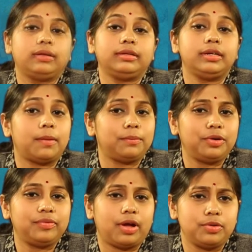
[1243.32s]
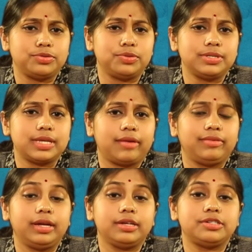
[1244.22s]
The number of households
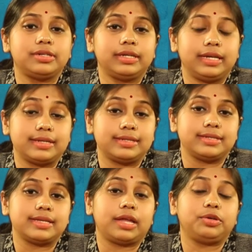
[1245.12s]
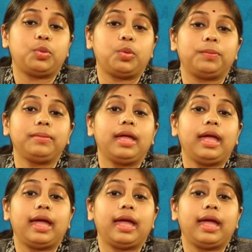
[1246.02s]
having internet access at home